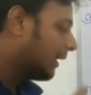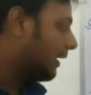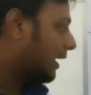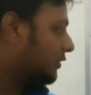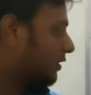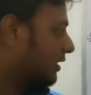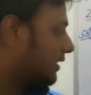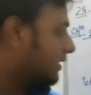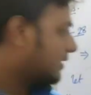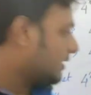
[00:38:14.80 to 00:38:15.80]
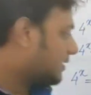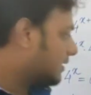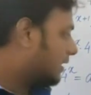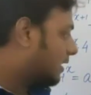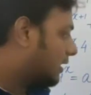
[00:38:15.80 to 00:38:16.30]
Actually this is
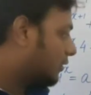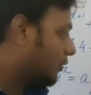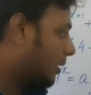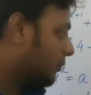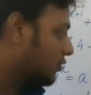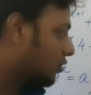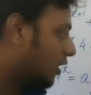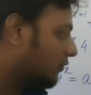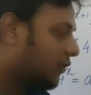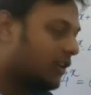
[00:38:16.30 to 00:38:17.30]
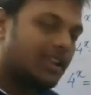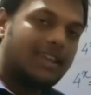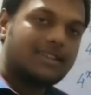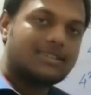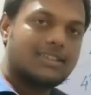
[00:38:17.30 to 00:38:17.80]
we have to solve for
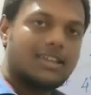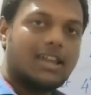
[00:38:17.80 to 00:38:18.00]
x,